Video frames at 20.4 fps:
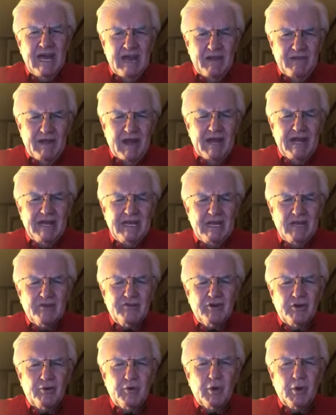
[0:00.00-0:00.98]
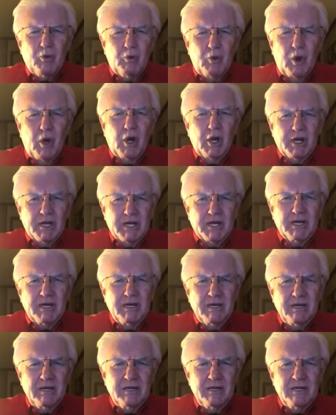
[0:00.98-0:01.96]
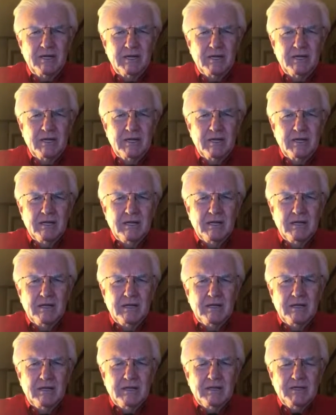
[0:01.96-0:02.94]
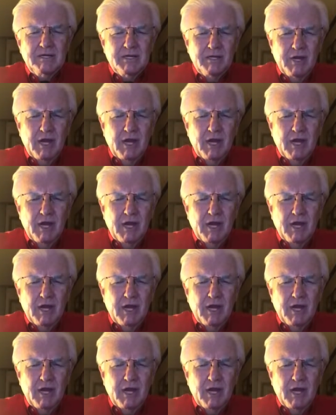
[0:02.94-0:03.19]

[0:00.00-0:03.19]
and that He is a rewarder to